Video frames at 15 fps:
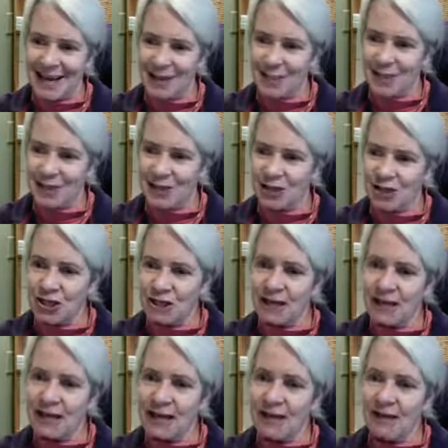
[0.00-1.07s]
But
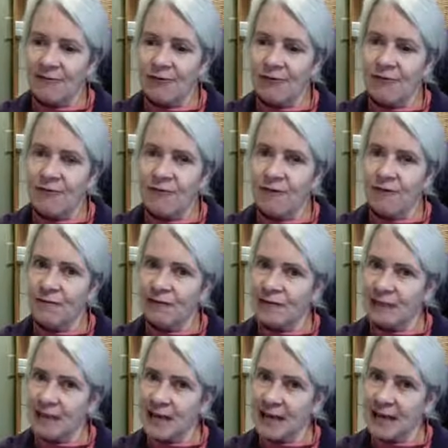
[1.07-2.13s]
Janine, if it's
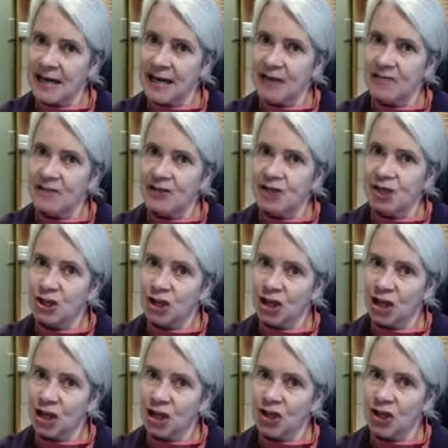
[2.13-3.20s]
standing, if it's looking
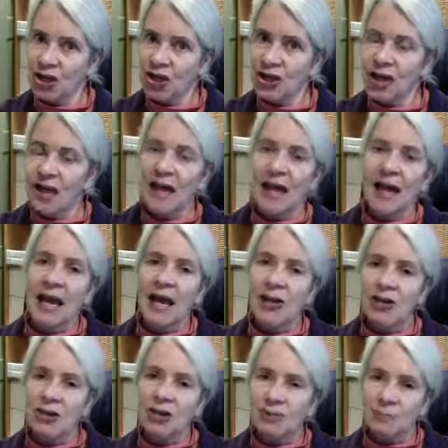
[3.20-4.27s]
good, you
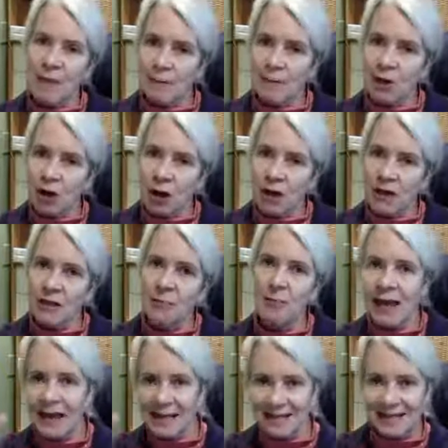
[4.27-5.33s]
can maybe knock the
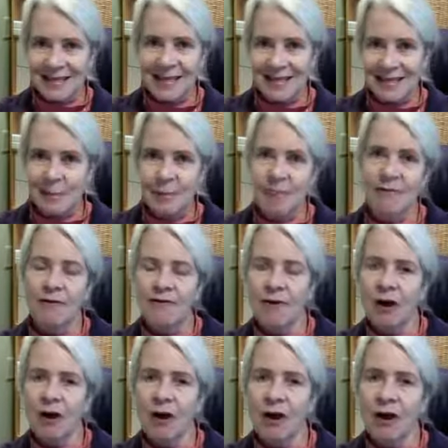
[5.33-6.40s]
plants and let some of of it
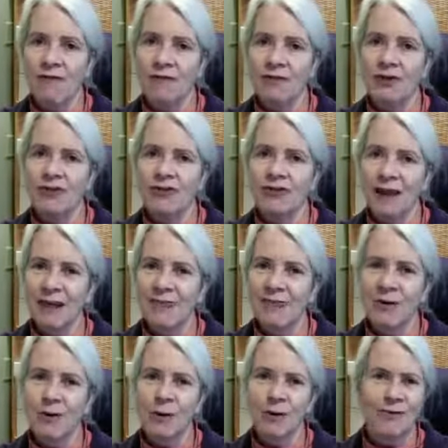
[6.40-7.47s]
fall off. You don't have to
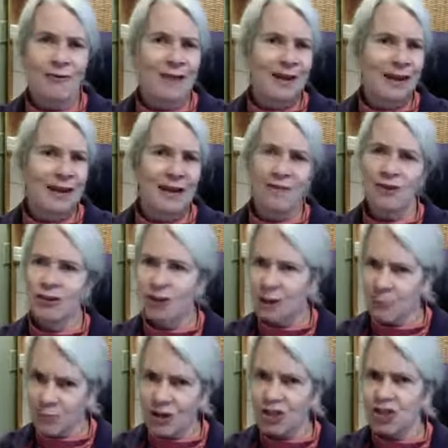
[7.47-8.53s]
go out and individually
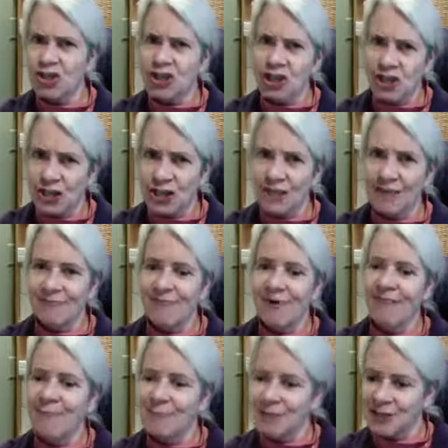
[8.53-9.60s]
brush each leaf
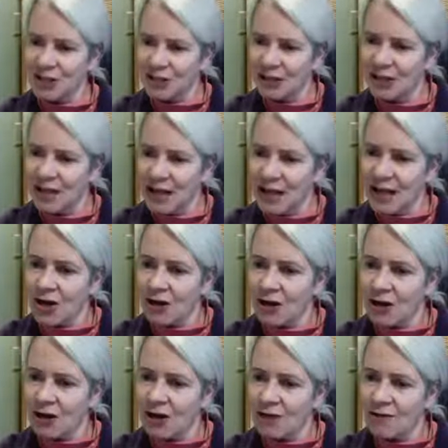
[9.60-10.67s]
off, but just
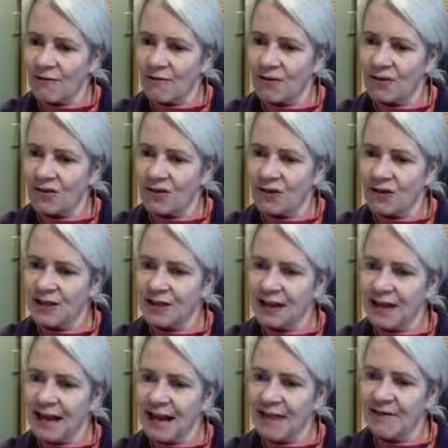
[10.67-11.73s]
knock it off if it's starting to
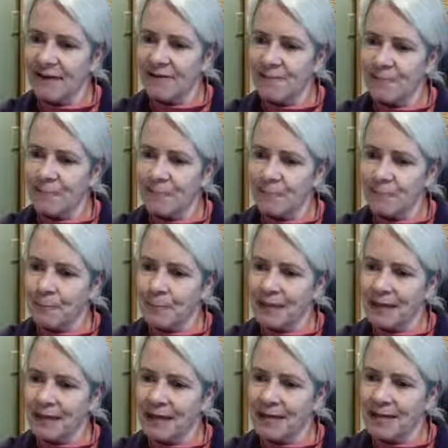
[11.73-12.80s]
get heavy,
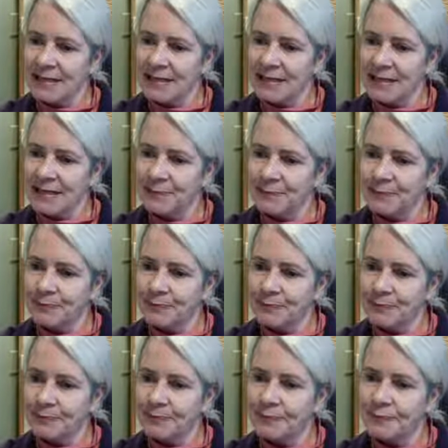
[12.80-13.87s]
because
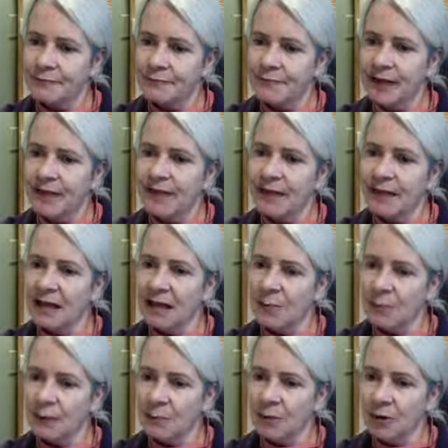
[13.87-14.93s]
I think that could
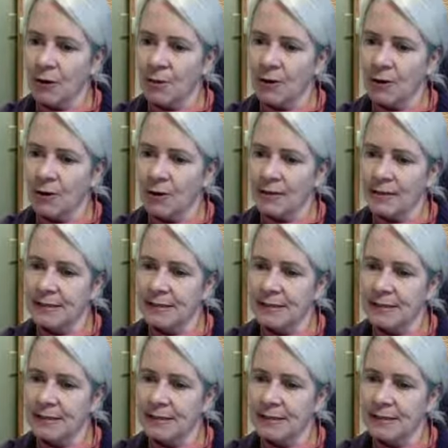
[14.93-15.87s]
be a problem otherwise.